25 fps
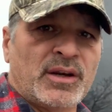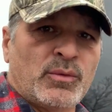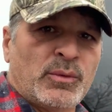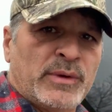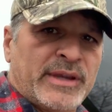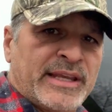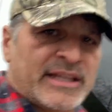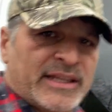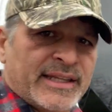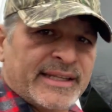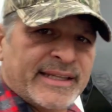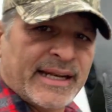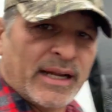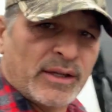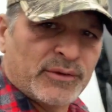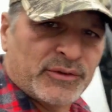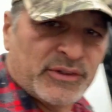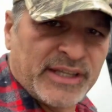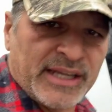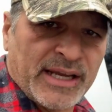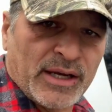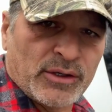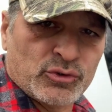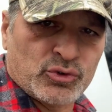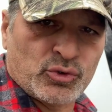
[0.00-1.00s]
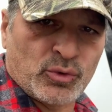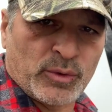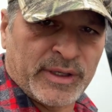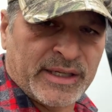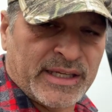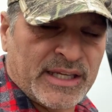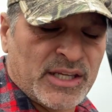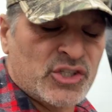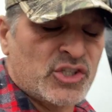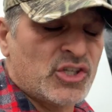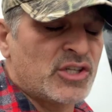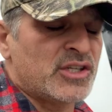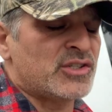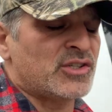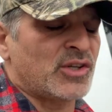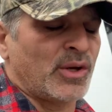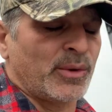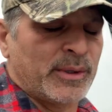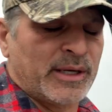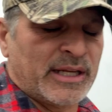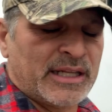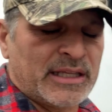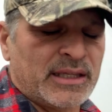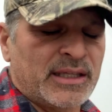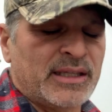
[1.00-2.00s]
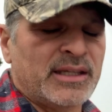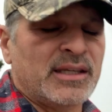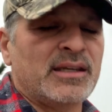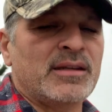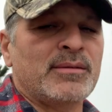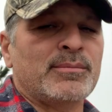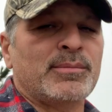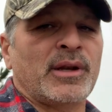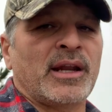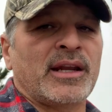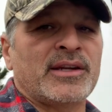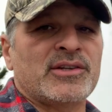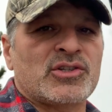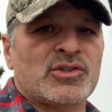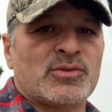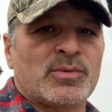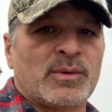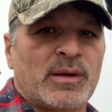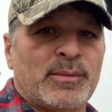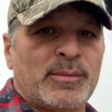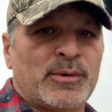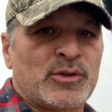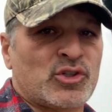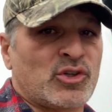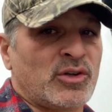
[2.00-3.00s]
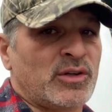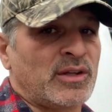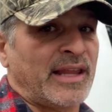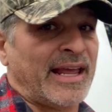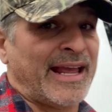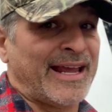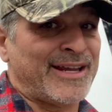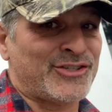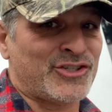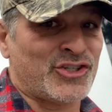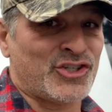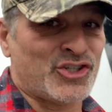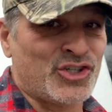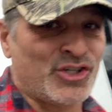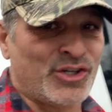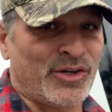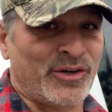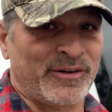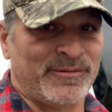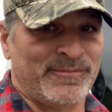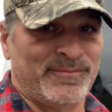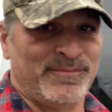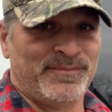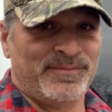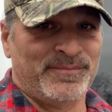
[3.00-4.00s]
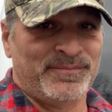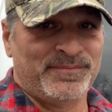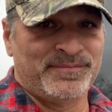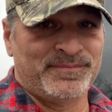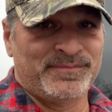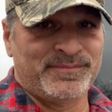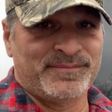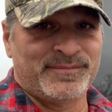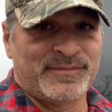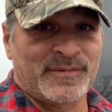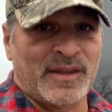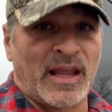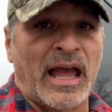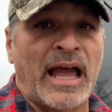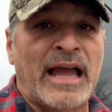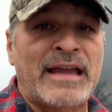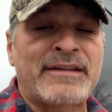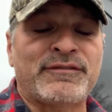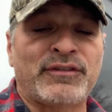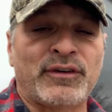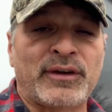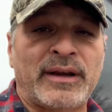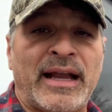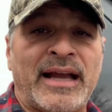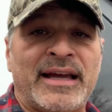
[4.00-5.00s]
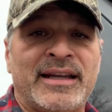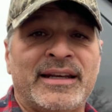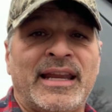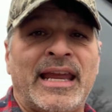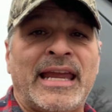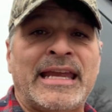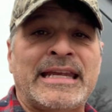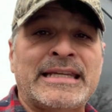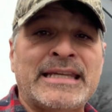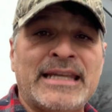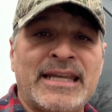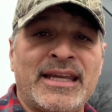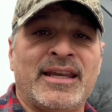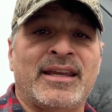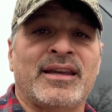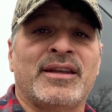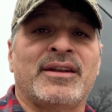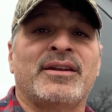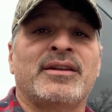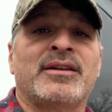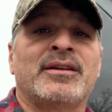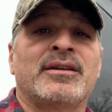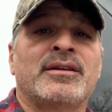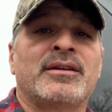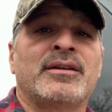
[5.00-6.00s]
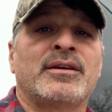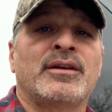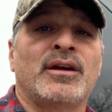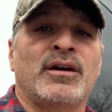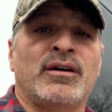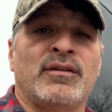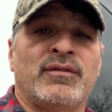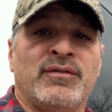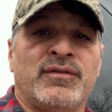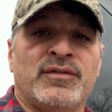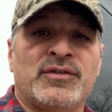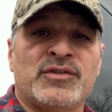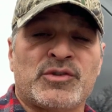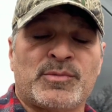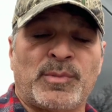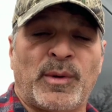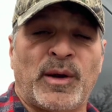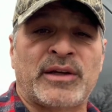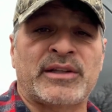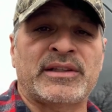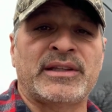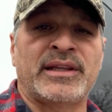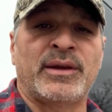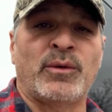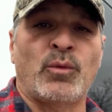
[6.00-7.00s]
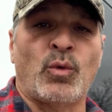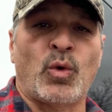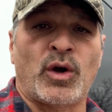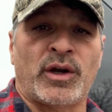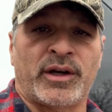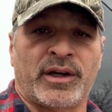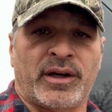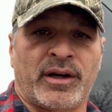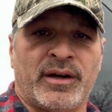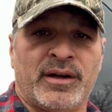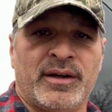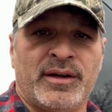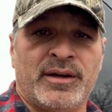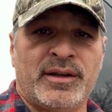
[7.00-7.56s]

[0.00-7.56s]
We clean out the outdoor kitchen, is already clean, but I just want to make sure. Last year, I forgot a can of sparkling water.